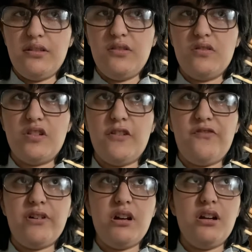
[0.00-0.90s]
so
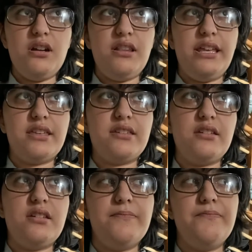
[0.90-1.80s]
far,
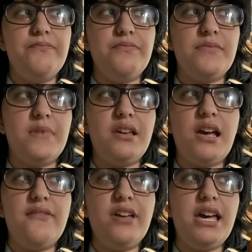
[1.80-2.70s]

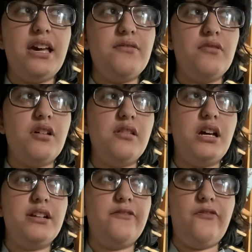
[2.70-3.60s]
I've had a
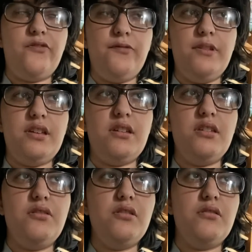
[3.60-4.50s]
lot of,
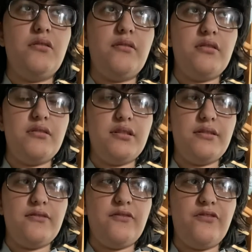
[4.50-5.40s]
you know,
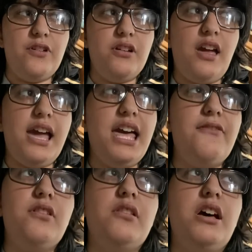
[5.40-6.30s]
I have
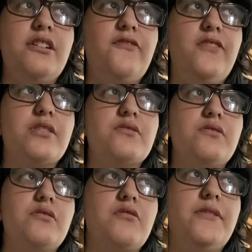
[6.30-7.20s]
a lot of
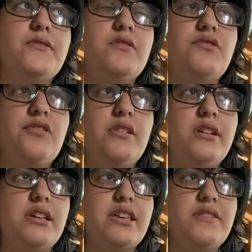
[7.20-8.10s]
fictional crushes, and
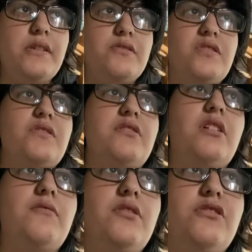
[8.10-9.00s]
I guess I'll just
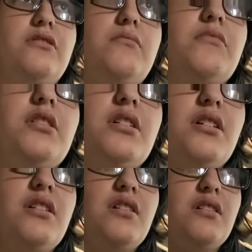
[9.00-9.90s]
stick with them,
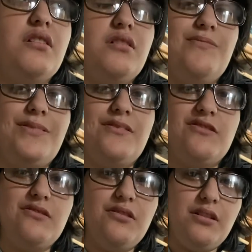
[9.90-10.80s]
because,
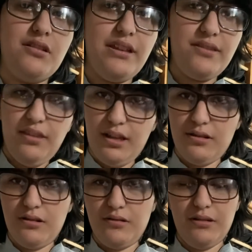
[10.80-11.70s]
you know, at least they
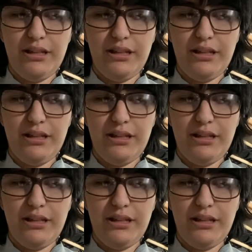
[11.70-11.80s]
don't,